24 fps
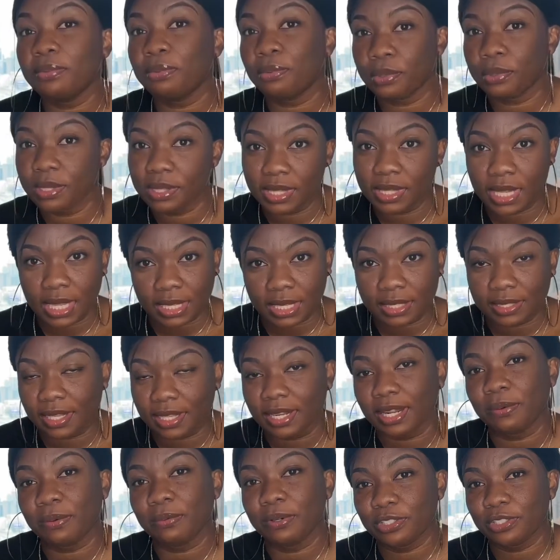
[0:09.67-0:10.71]
3 things that I
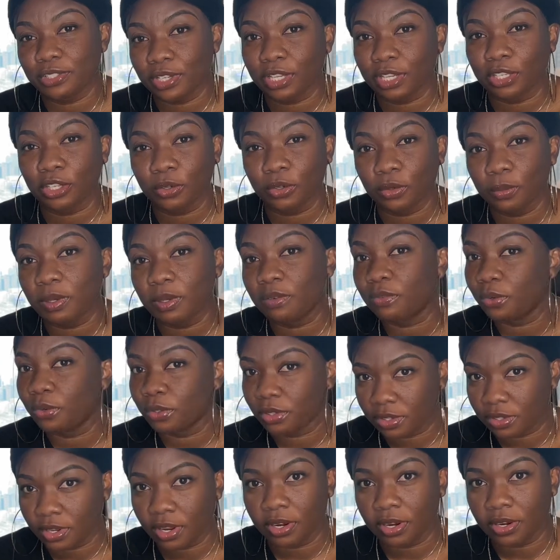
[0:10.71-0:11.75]
wish I knew before
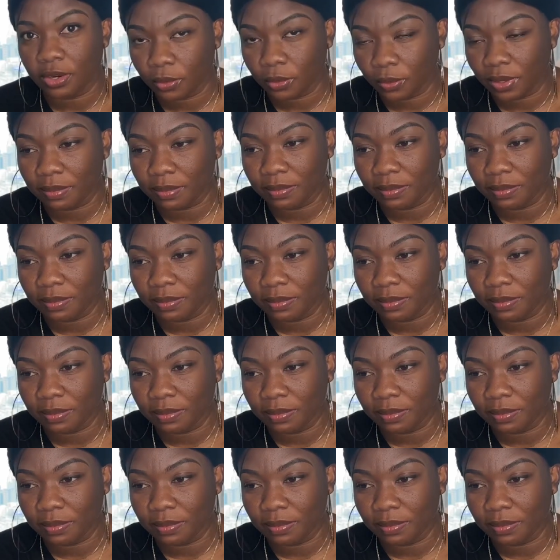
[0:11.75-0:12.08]
starting a wig